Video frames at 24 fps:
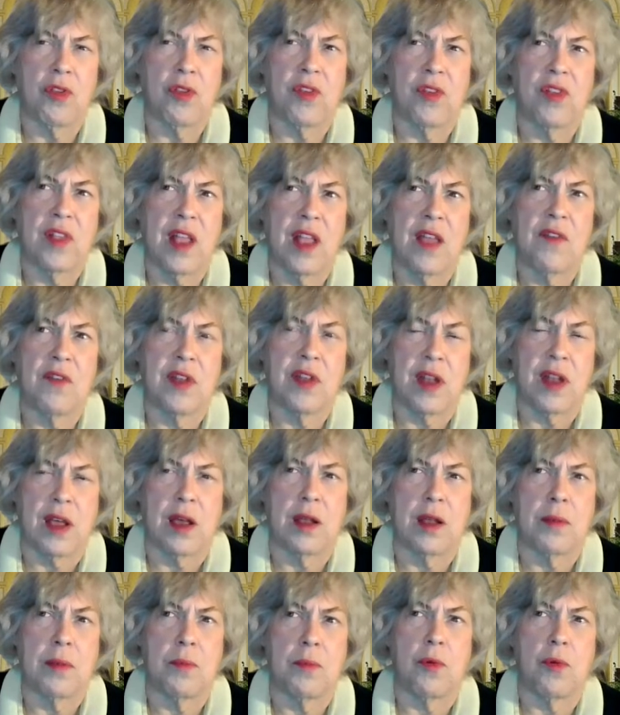to save an
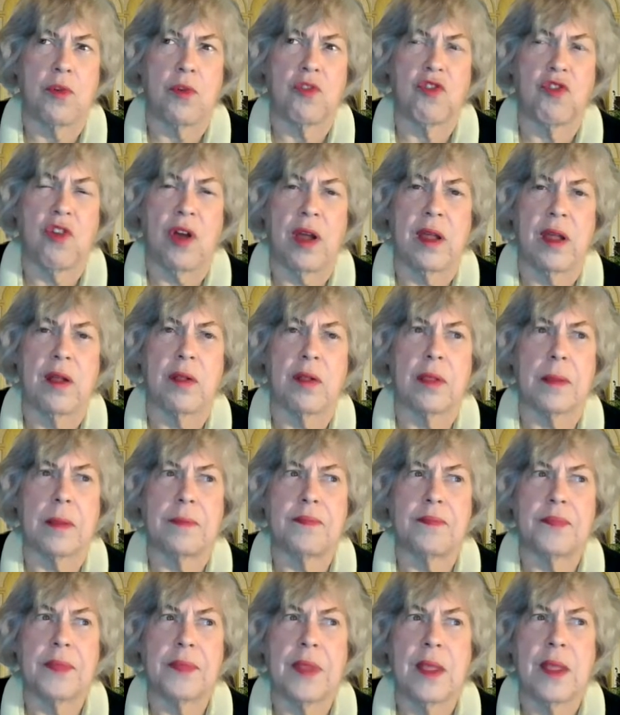unborn child.
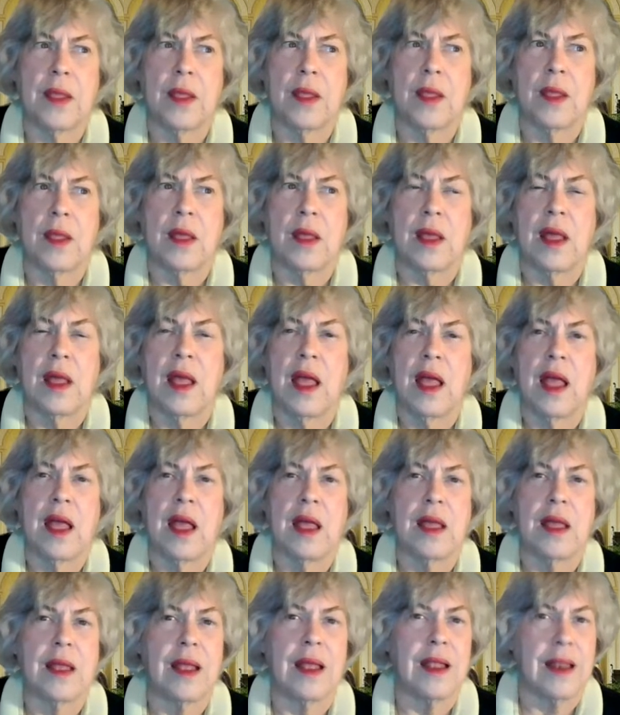
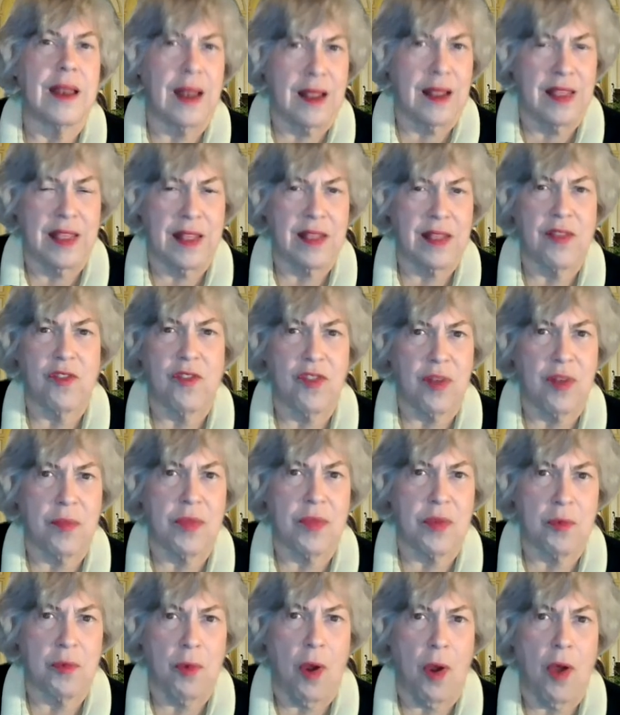And I think there's
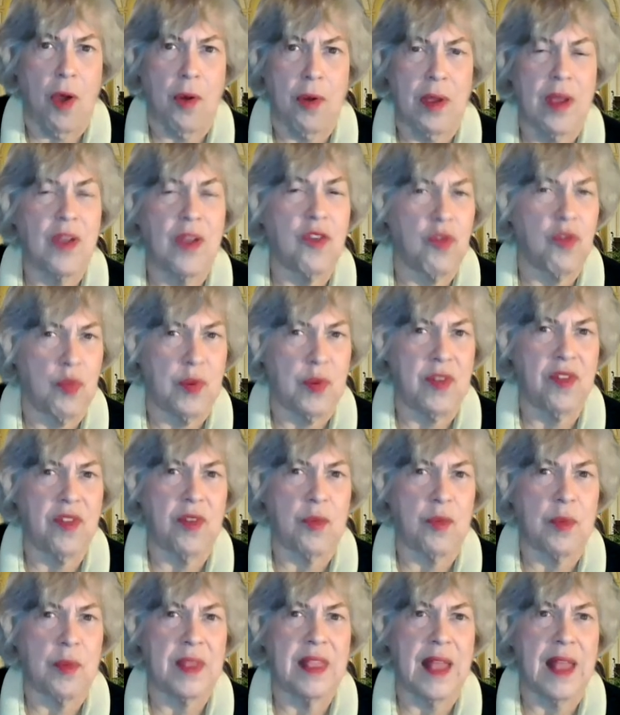something wrong and
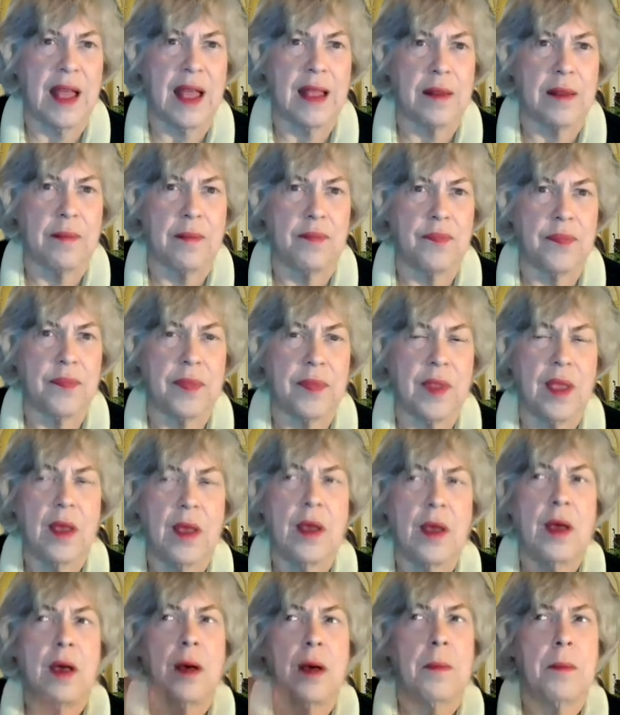twisted with that.
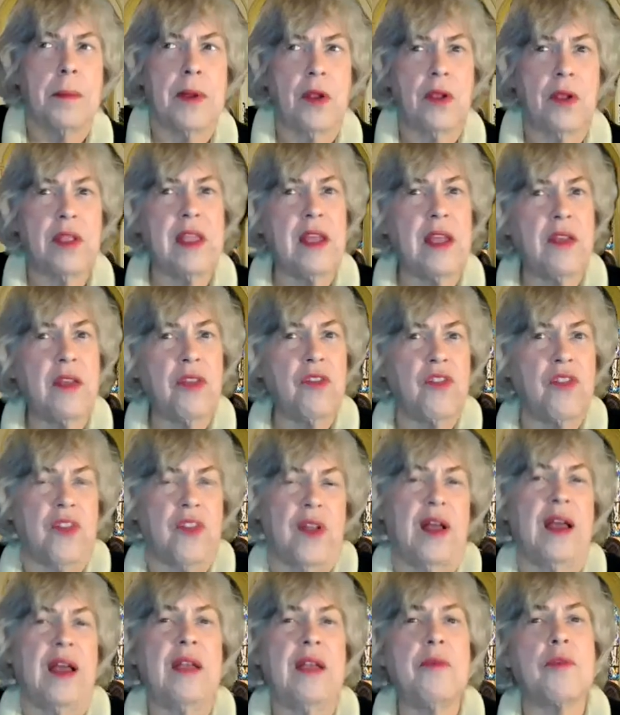But on the other
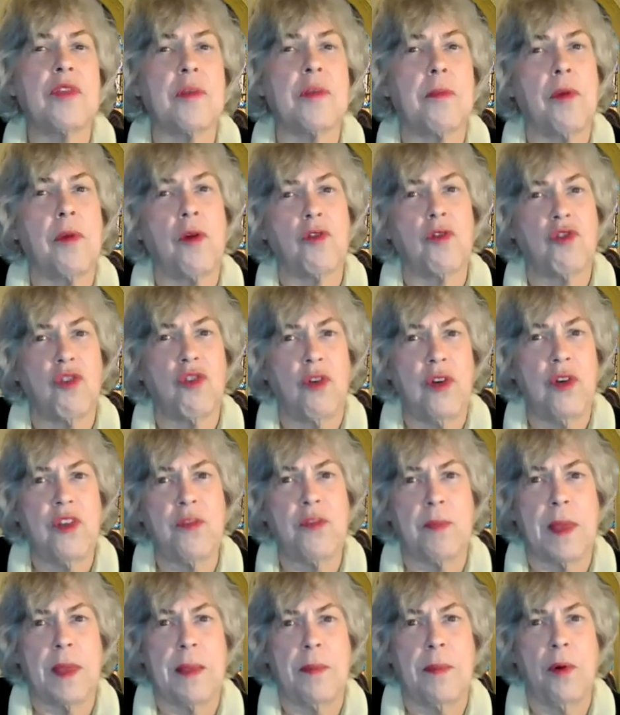side, with the pro-choice
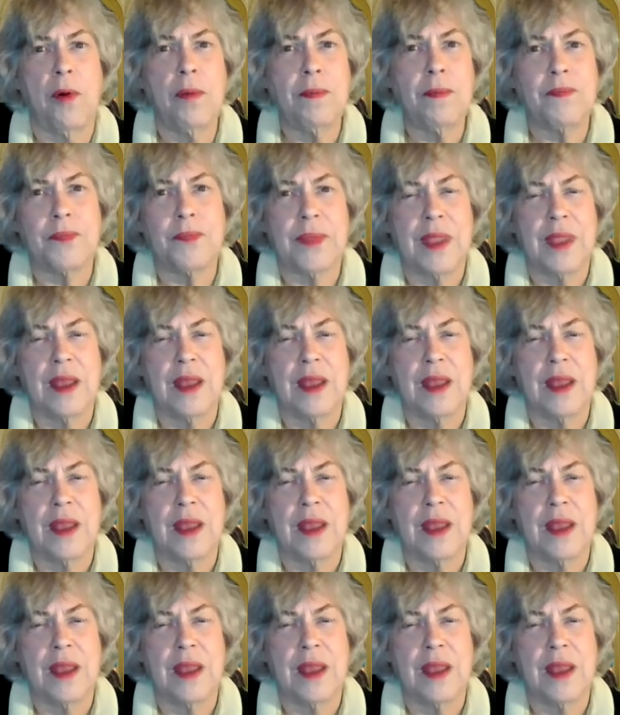people,